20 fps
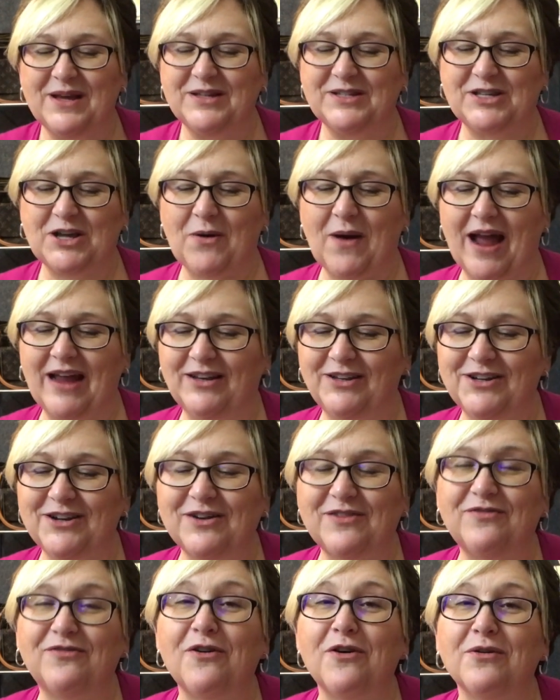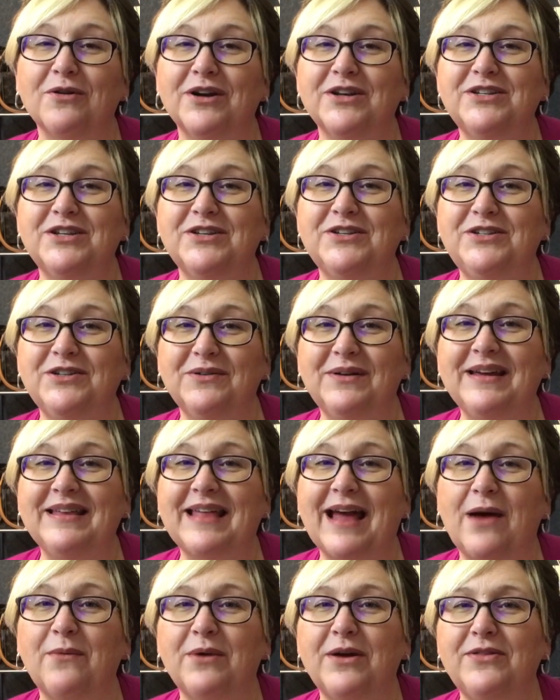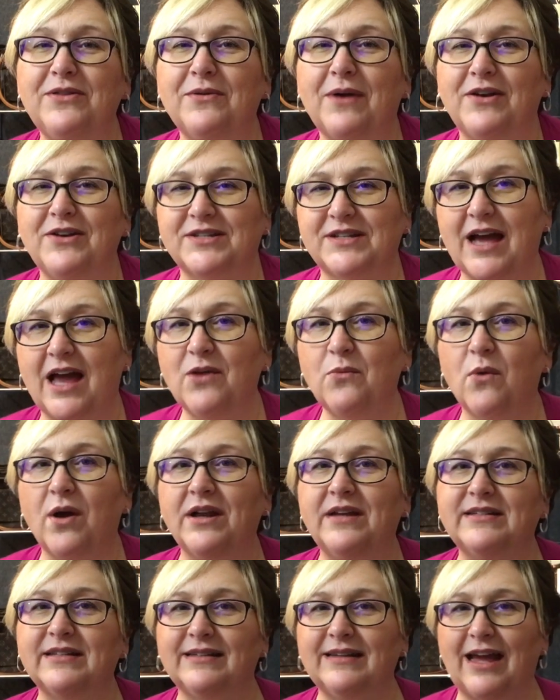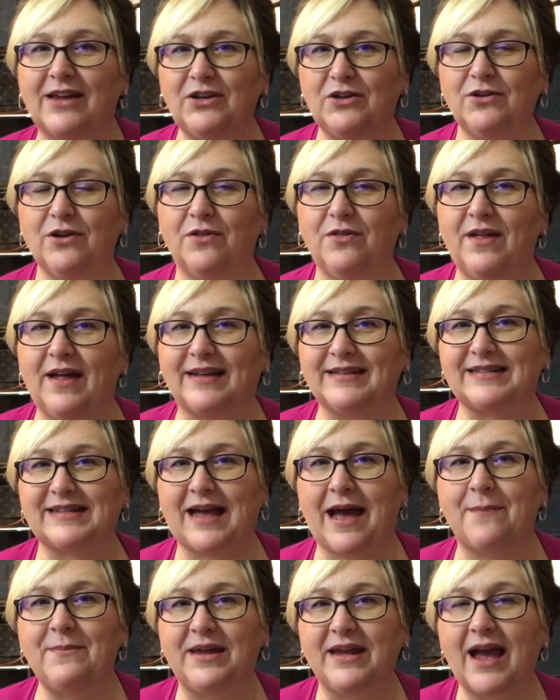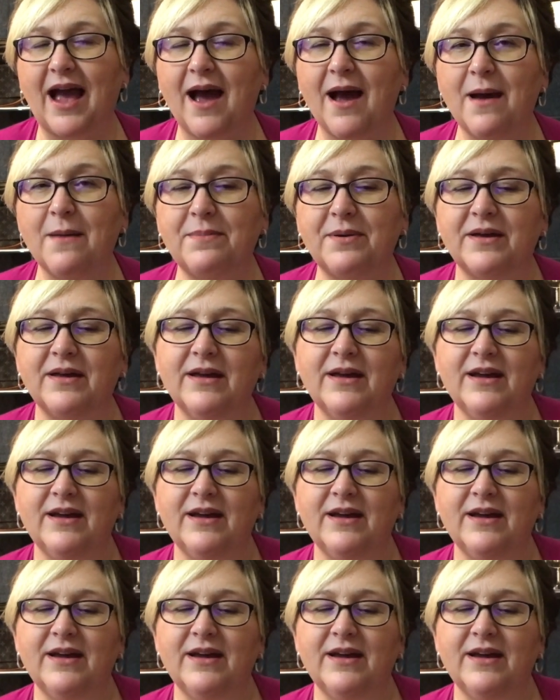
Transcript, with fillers: So I look forward to doing that with you. I just kind of wanted to let you know that's coming up.